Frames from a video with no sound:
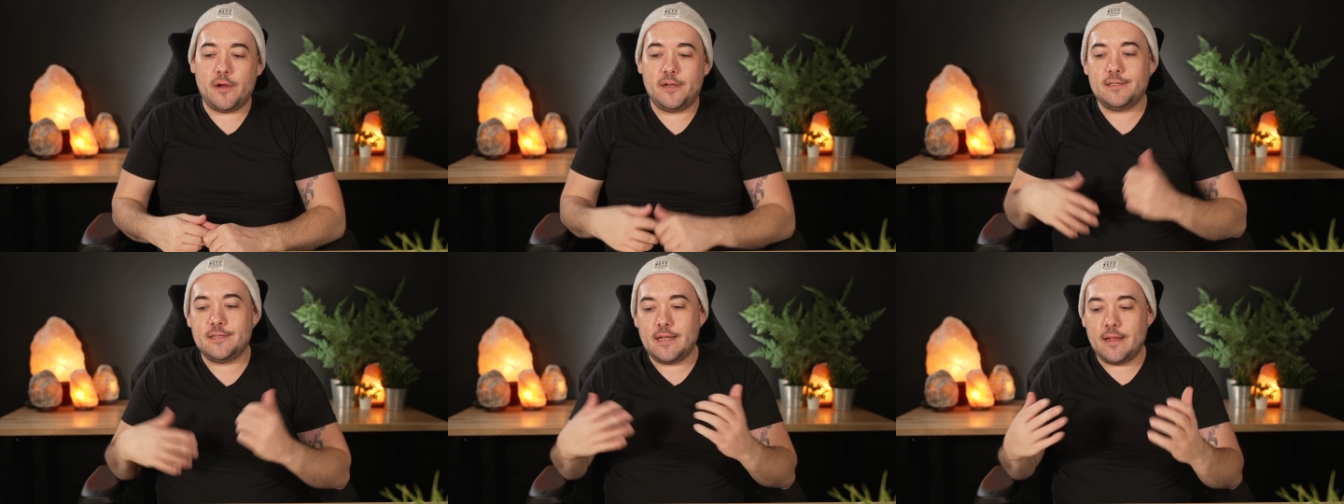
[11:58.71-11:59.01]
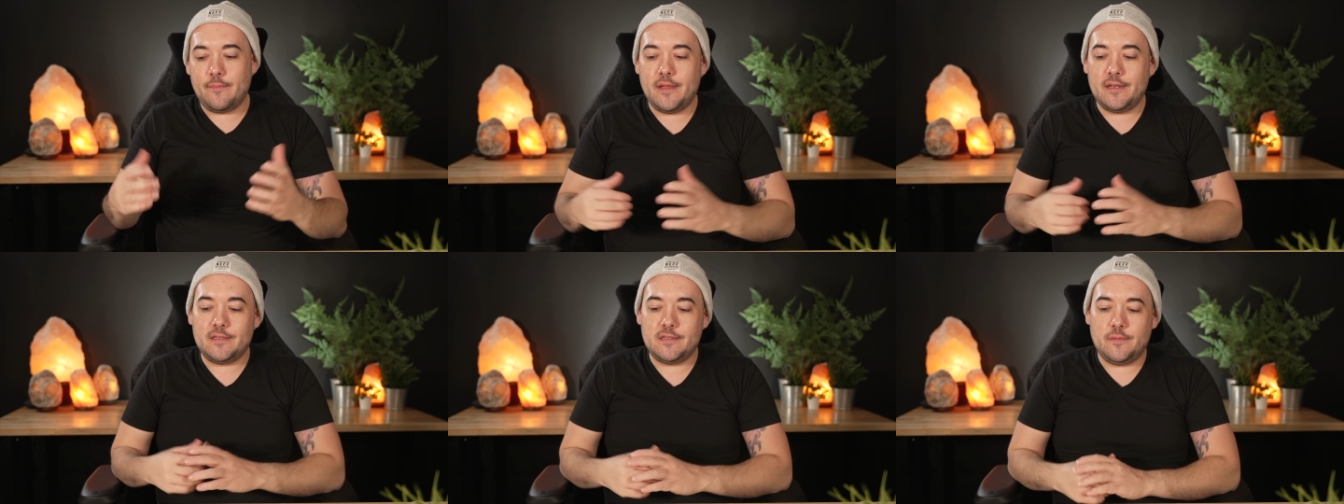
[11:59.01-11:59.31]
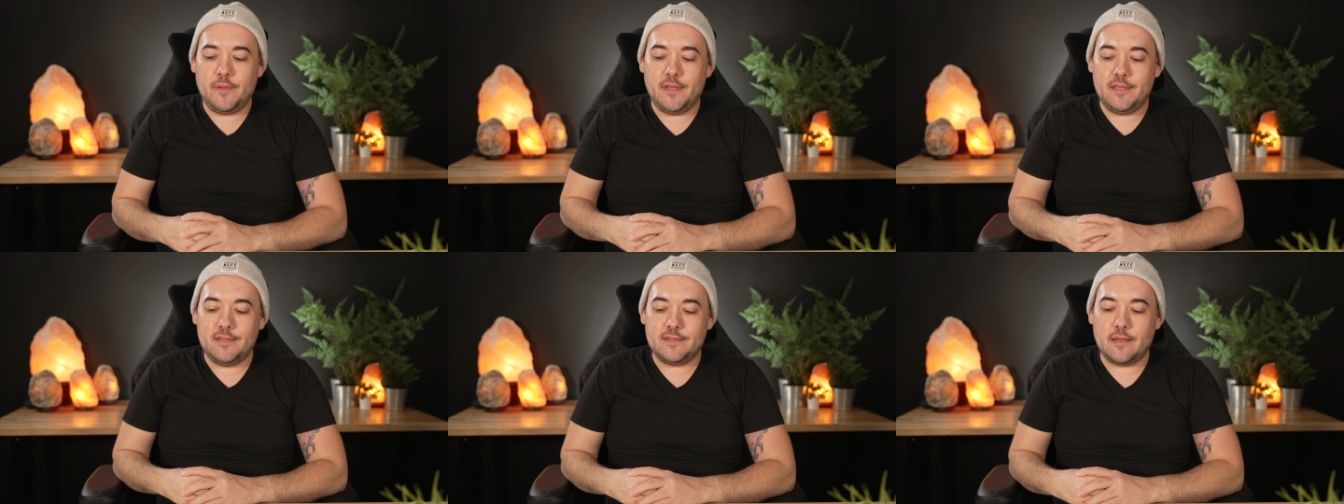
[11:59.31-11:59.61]
It's not meant to
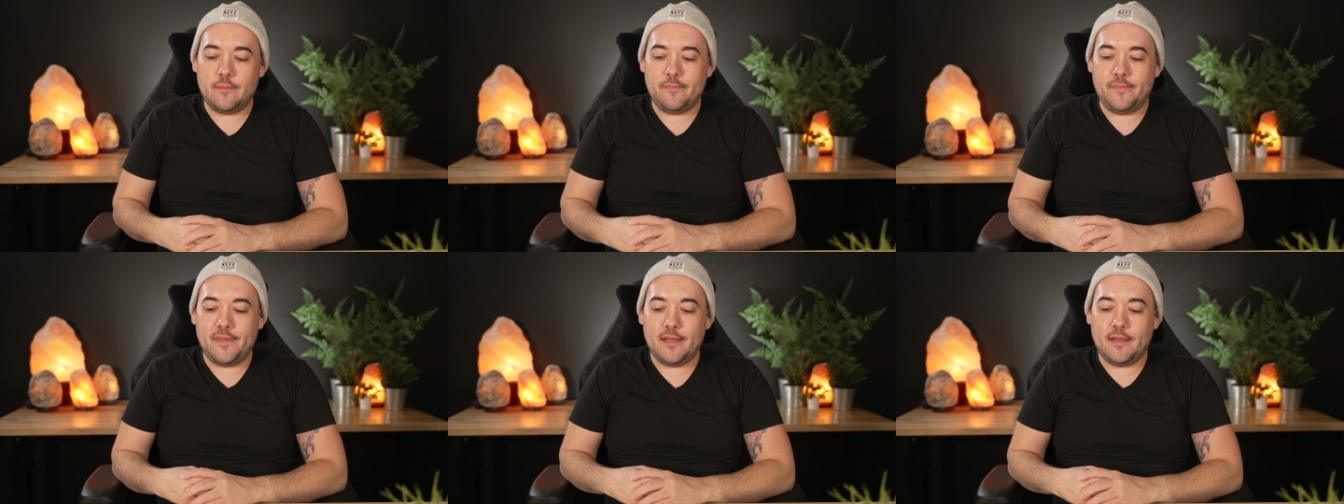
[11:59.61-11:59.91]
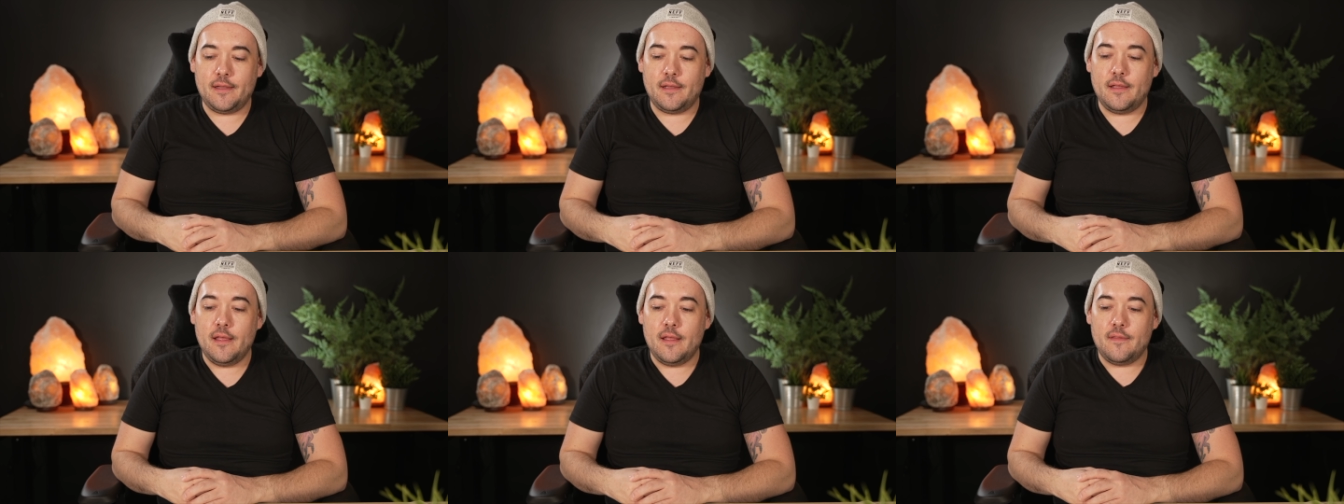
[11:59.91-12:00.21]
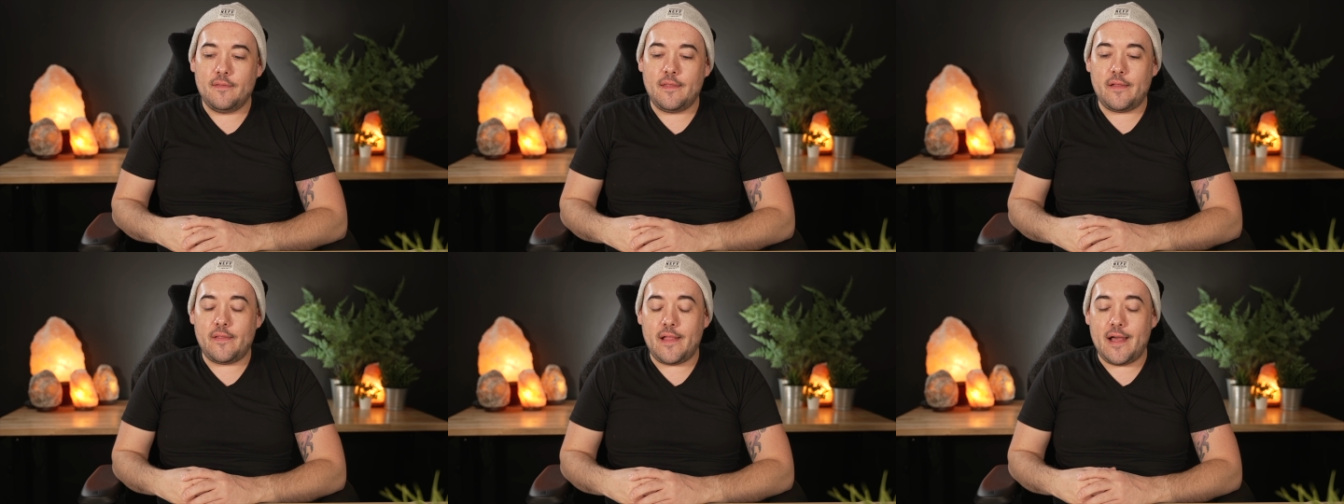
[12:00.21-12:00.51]
be something
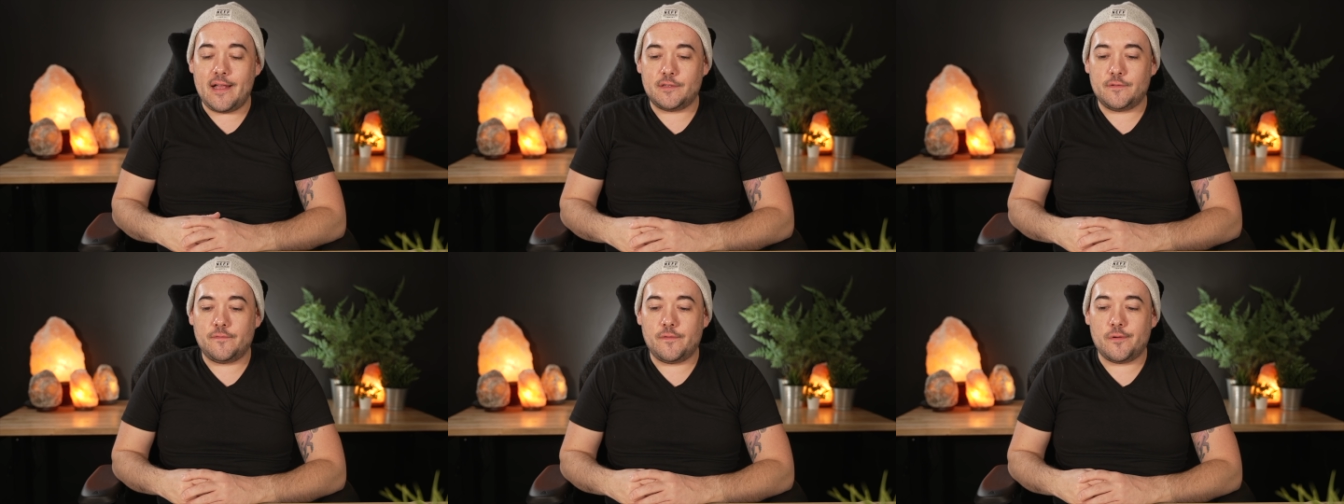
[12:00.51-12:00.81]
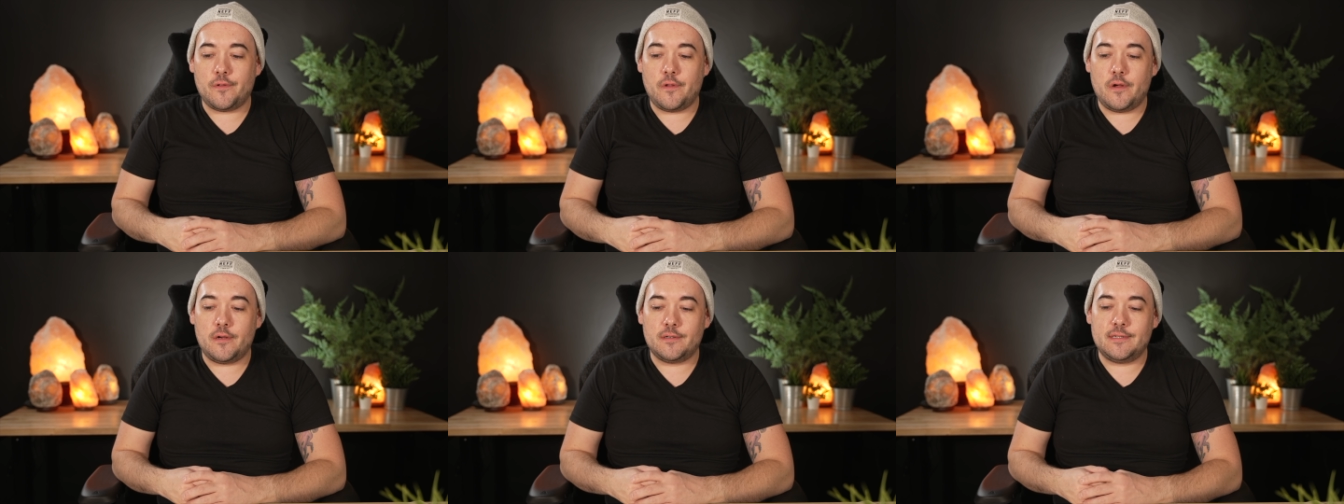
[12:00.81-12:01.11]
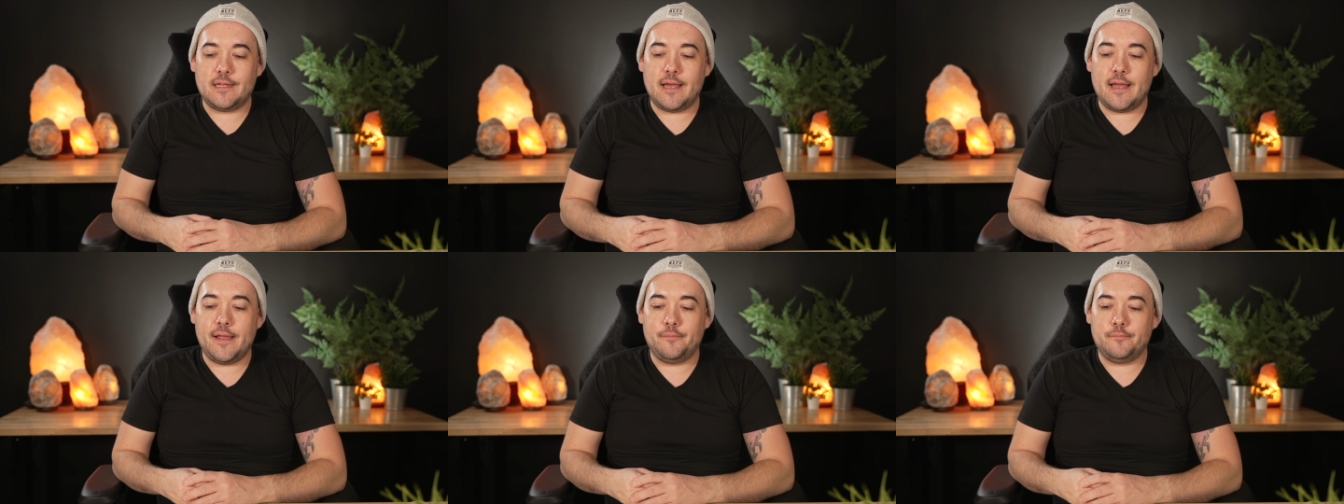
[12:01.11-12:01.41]
that lasts for a long
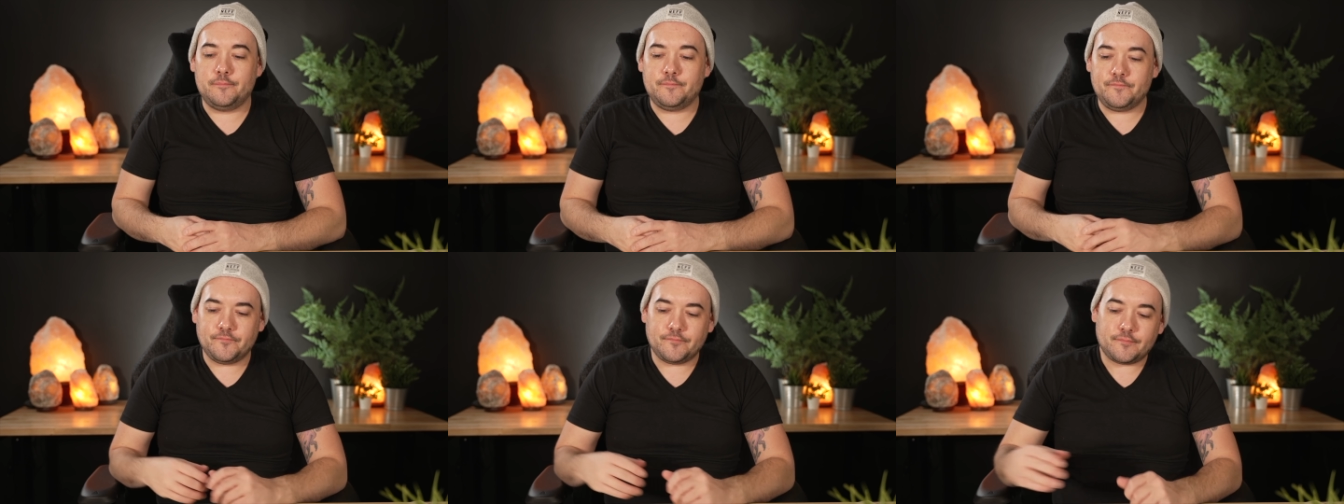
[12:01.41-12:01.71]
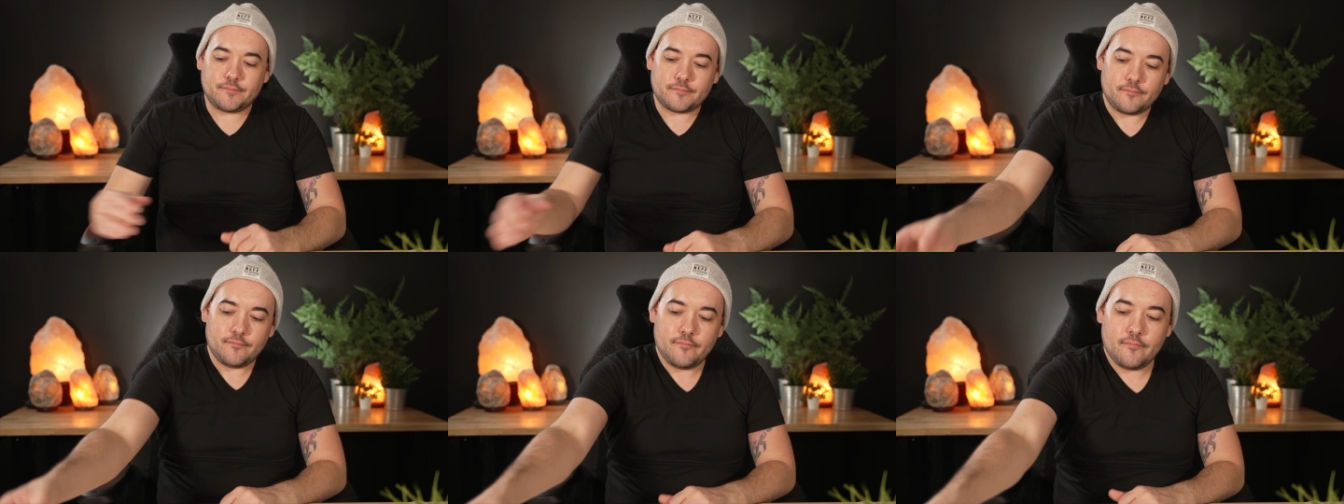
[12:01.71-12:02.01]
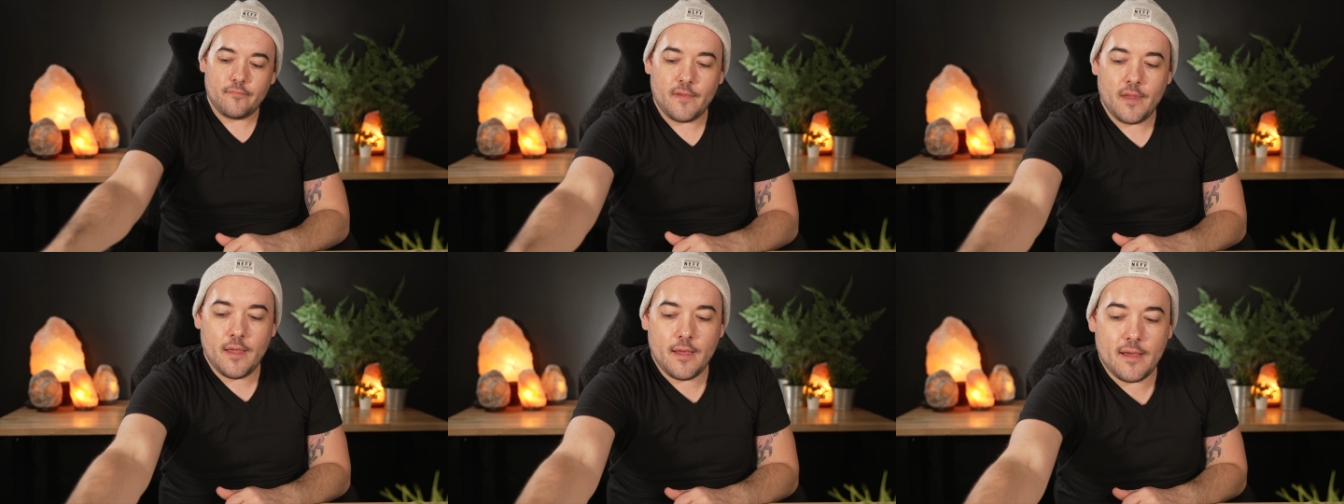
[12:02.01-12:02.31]
time.
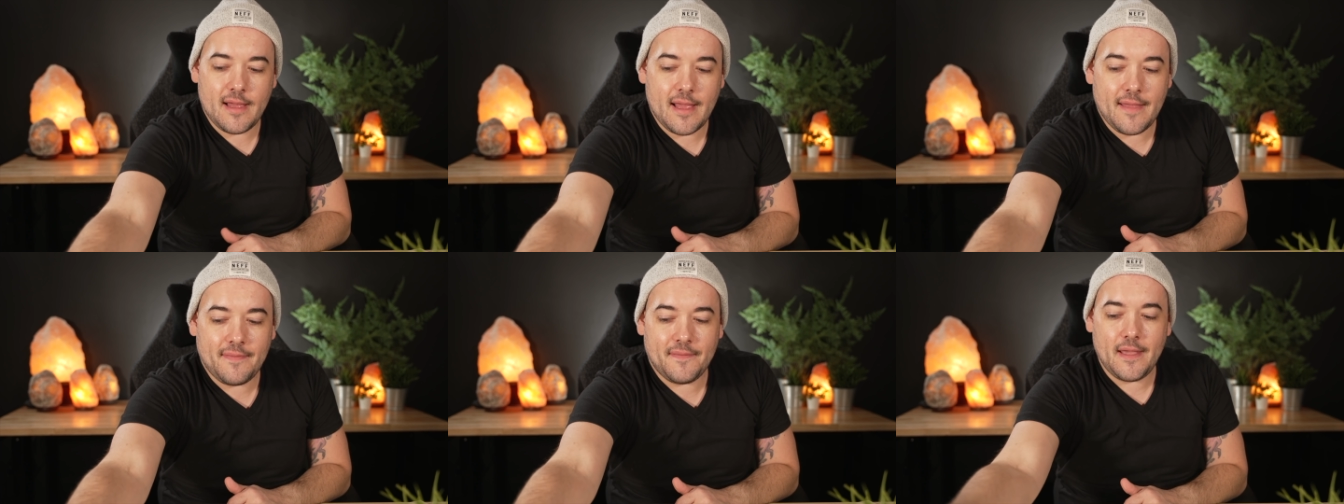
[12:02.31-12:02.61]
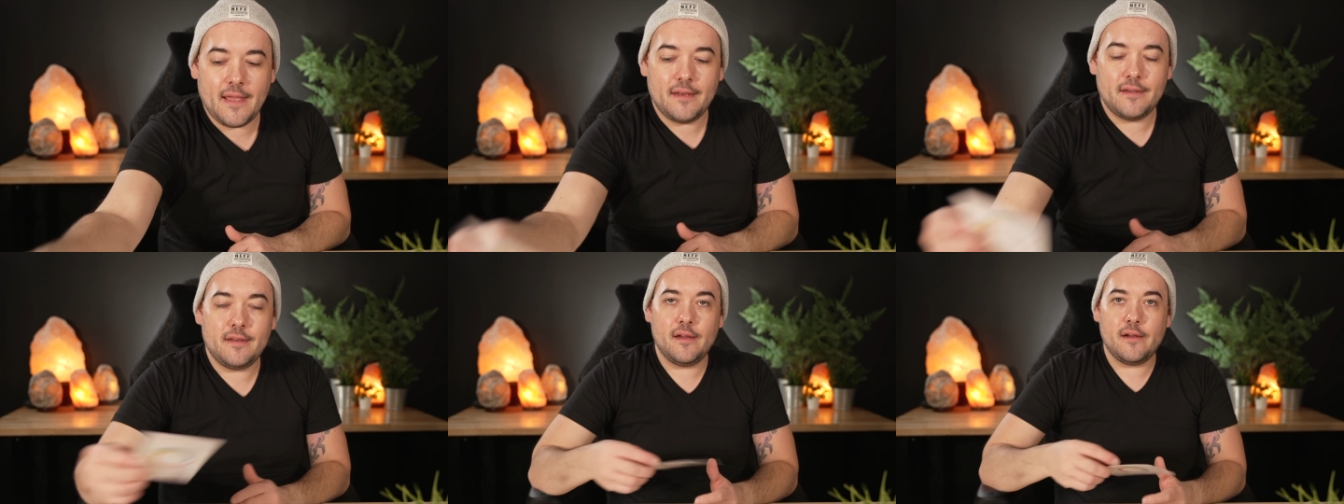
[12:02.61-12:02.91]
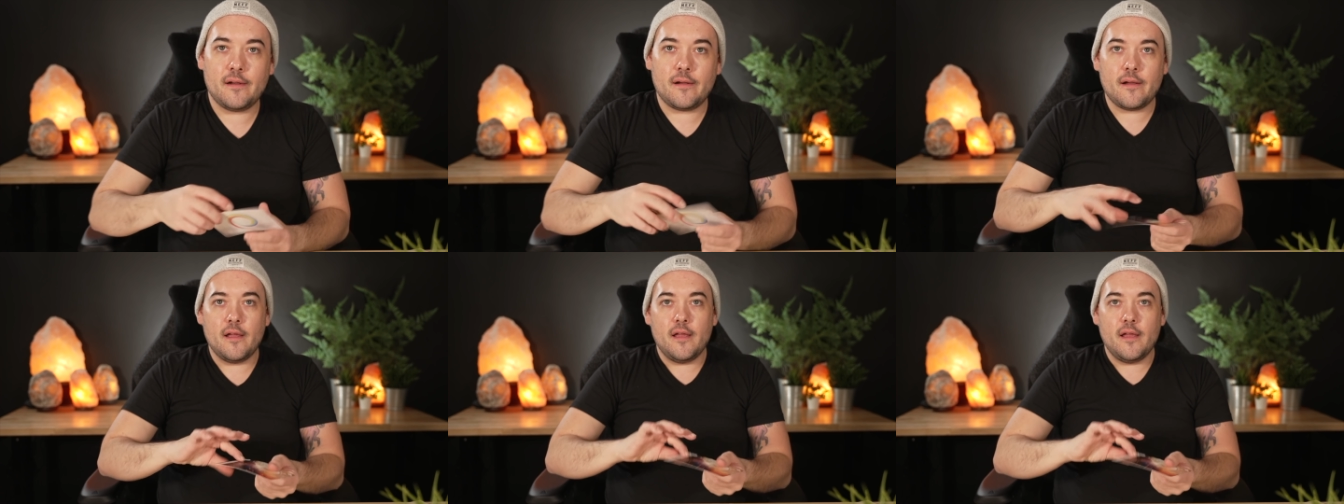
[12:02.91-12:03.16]
Uh, at the end here,